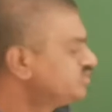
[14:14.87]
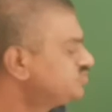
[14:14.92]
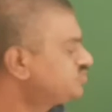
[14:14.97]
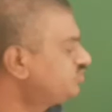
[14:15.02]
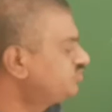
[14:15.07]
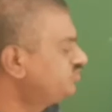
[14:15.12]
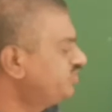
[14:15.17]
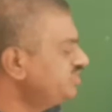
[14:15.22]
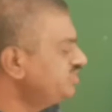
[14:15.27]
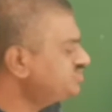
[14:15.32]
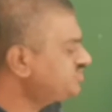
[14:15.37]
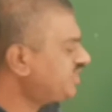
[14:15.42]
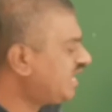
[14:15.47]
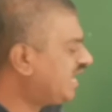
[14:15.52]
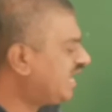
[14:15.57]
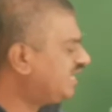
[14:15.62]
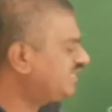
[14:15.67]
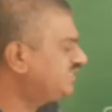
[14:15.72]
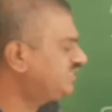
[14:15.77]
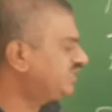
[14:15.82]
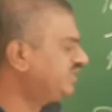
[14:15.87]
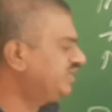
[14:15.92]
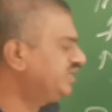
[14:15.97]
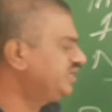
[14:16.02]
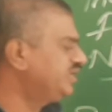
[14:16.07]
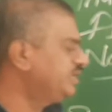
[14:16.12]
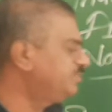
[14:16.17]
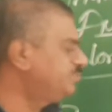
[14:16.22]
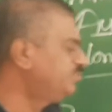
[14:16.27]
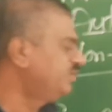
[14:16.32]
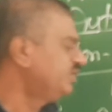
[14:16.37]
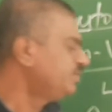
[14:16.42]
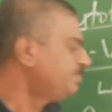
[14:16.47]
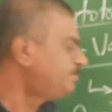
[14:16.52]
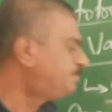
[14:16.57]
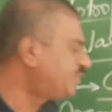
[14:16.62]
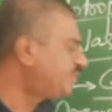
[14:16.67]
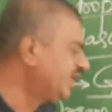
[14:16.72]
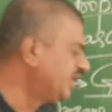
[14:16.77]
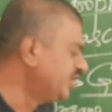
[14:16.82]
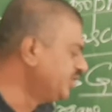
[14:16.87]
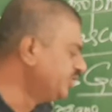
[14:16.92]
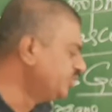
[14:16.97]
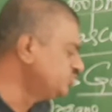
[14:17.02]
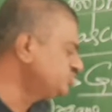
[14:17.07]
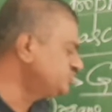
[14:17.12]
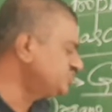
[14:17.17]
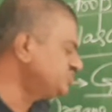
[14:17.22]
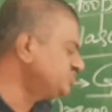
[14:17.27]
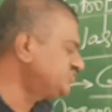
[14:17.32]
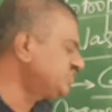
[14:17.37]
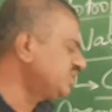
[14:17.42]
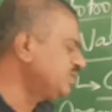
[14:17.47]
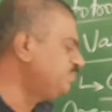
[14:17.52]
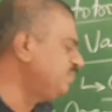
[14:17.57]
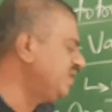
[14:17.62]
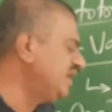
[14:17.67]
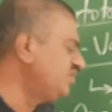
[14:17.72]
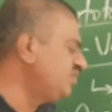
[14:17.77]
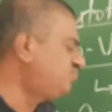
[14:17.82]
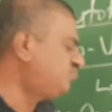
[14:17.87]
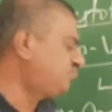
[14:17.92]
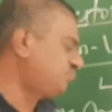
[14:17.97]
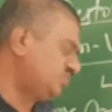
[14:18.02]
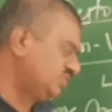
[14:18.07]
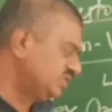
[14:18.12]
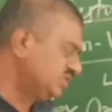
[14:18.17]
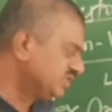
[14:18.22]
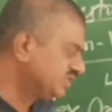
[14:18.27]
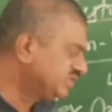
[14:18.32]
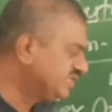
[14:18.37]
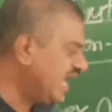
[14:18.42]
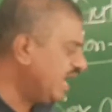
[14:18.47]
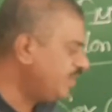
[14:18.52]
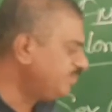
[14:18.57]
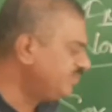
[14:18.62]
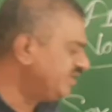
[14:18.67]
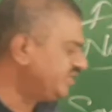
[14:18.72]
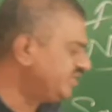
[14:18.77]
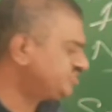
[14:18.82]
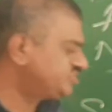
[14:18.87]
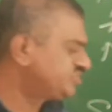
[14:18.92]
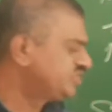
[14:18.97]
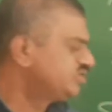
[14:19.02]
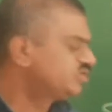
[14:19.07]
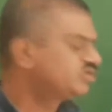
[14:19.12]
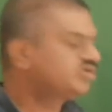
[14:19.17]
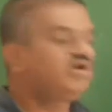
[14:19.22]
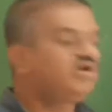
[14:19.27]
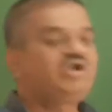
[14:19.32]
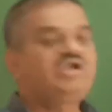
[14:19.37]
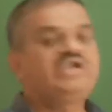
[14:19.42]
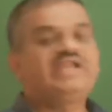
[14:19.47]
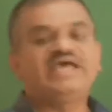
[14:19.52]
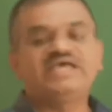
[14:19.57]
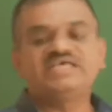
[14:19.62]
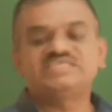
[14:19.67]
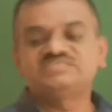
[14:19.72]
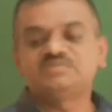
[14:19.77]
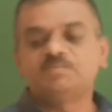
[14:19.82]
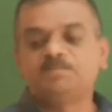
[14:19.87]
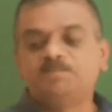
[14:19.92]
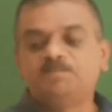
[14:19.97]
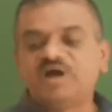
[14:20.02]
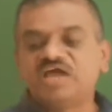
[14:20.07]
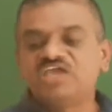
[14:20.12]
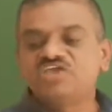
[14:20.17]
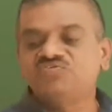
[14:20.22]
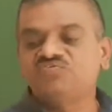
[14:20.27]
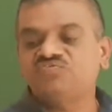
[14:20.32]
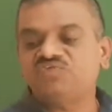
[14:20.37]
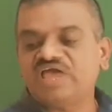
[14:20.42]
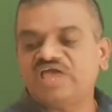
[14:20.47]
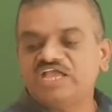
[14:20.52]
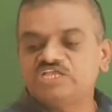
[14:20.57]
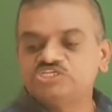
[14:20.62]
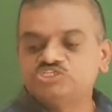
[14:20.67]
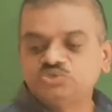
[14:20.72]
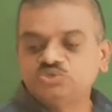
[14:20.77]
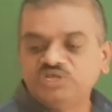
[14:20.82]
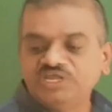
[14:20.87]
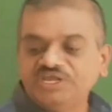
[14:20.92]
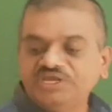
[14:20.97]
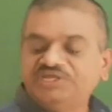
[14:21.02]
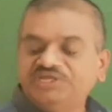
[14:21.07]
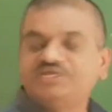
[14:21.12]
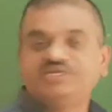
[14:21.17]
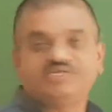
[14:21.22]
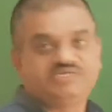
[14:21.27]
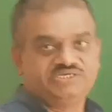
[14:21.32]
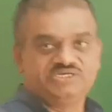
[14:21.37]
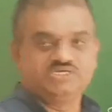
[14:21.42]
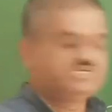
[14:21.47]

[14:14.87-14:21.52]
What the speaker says: So this antheridium produces the male gametes called as biflagellated